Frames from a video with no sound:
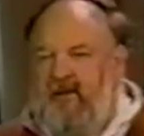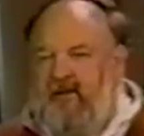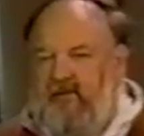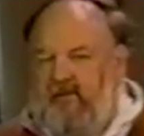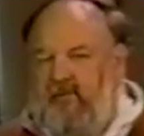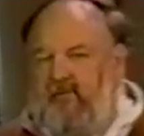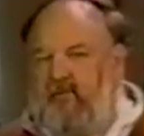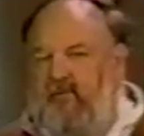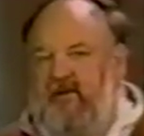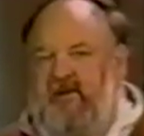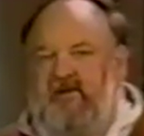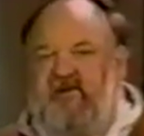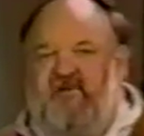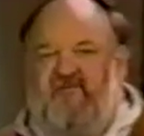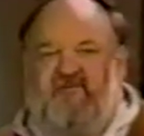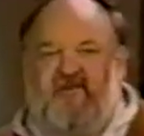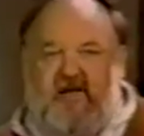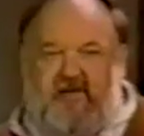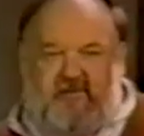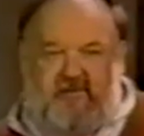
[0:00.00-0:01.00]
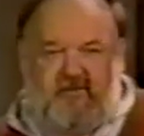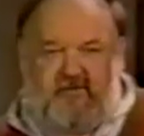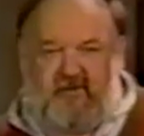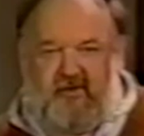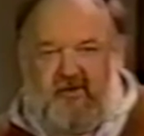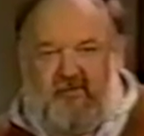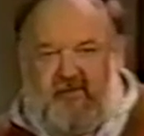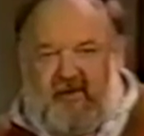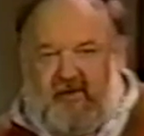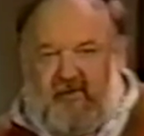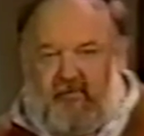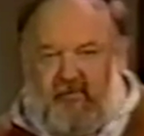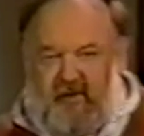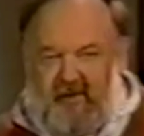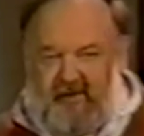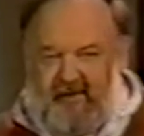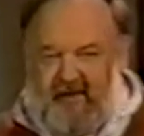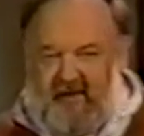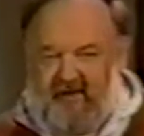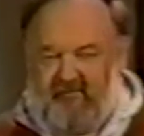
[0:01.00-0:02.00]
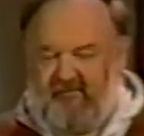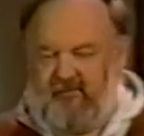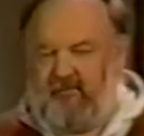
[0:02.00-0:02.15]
There is one other factor that you might want to have.